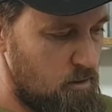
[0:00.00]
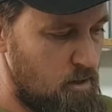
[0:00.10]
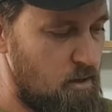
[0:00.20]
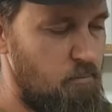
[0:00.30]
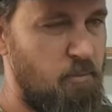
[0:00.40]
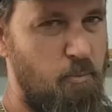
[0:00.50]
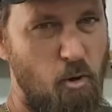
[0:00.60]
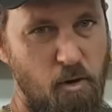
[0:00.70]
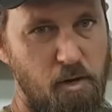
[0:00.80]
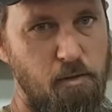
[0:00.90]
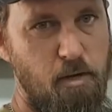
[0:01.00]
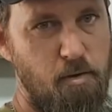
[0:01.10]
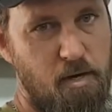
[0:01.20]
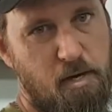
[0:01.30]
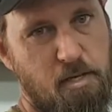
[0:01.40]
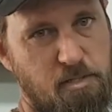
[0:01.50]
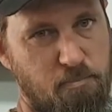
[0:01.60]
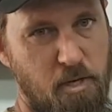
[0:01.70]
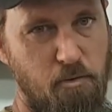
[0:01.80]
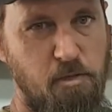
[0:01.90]
The pine, they reckon, has
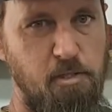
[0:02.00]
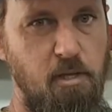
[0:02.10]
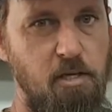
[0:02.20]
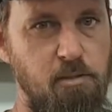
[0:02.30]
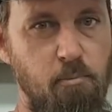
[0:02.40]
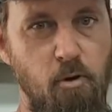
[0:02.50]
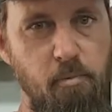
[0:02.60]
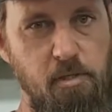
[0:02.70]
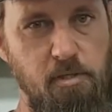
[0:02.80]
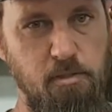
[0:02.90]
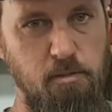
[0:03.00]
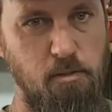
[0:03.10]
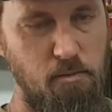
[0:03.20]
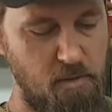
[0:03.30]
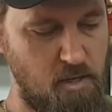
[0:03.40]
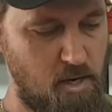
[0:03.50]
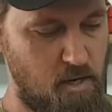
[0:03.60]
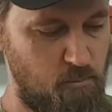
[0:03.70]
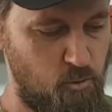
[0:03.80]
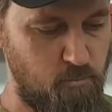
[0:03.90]
better insulation properties than
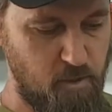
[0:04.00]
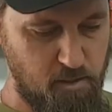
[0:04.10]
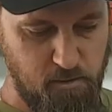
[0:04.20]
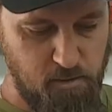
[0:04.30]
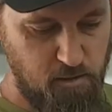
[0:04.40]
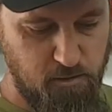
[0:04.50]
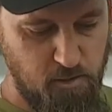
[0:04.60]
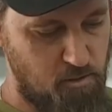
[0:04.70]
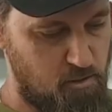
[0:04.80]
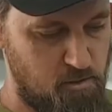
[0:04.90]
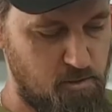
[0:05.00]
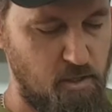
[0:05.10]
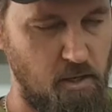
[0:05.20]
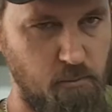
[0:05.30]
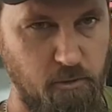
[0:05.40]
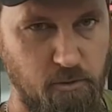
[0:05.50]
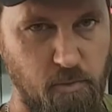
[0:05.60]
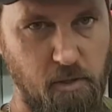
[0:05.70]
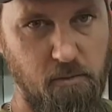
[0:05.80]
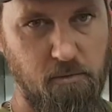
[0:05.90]
hardwood, but you can certainly use hardwood as
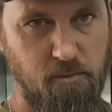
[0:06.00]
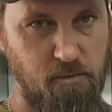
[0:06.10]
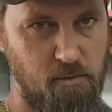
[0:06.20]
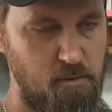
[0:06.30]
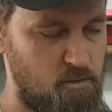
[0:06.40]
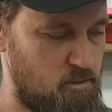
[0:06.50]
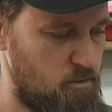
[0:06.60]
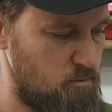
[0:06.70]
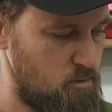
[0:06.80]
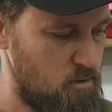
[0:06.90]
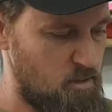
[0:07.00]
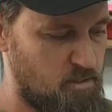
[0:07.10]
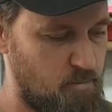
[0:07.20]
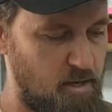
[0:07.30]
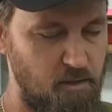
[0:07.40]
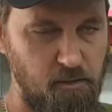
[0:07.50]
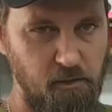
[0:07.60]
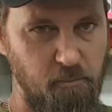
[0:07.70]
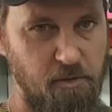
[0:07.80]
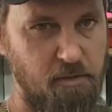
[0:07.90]
well. Just need to make it a
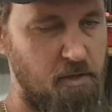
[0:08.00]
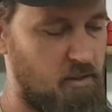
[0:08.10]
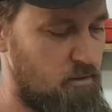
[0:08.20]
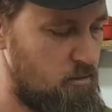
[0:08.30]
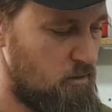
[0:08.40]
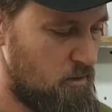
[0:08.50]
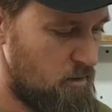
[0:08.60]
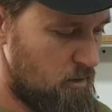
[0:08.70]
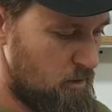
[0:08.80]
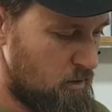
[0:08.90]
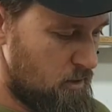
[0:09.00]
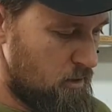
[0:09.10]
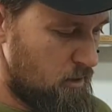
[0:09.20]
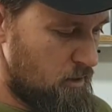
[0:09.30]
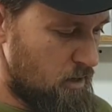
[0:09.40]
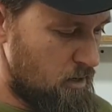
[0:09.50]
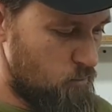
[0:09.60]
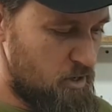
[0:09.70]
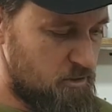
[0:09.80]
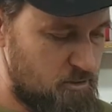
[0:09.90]
little bit thicker.
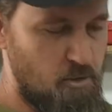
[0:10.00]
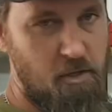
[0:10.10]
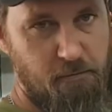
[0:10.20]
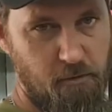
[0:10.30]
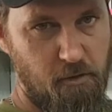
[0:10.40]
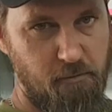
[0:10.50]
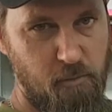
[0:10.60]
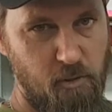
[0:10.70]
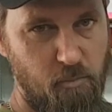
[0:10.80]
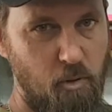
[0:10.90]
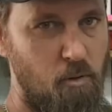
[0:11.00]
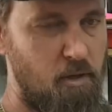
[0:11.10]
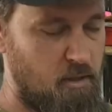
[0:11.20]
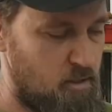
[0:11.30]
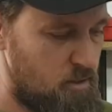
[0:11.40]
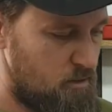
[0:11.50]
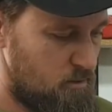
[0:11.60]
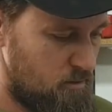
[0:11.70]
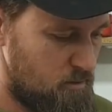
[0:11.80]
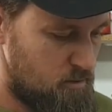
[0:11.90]
We use 35mm pine here,
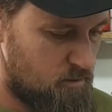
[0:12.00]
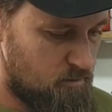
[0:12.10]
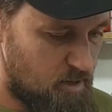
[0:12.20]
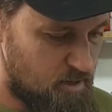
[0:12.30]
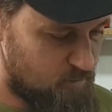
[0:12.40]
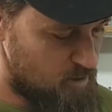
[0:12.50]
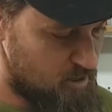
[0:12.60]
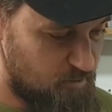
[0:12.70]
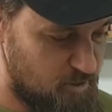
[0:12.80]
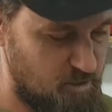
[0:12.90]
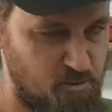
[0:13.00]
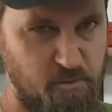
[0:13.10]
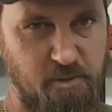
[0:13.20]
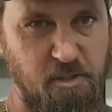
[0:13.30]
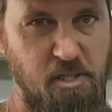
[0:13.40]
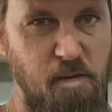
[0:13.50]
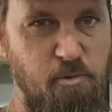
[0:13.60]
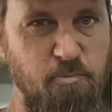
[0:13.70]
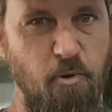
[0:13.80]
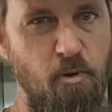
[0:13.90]
only because it was the
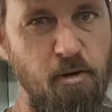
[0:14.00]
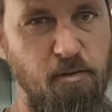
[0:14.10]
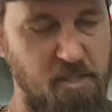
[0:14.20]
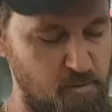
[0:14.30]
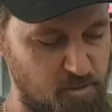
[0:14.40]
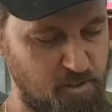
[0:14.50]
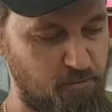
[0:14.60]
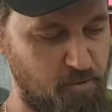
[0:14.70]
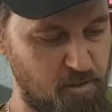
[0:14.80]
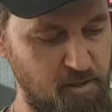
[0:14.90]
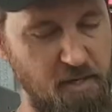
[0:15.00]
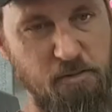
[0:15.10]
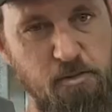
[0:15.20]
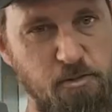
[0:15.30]
cheapest stuff we could get at the